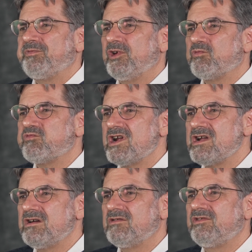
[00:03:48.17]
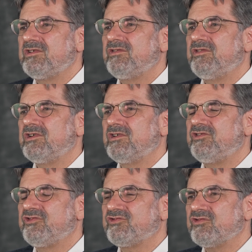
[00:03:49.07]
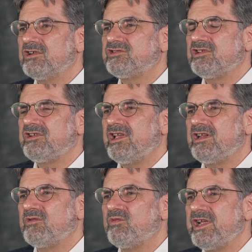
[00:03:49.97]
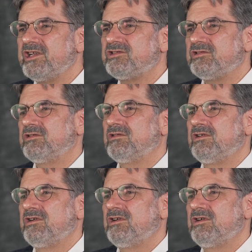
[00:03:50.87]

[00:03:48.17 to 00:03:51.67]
around the destruction and erasure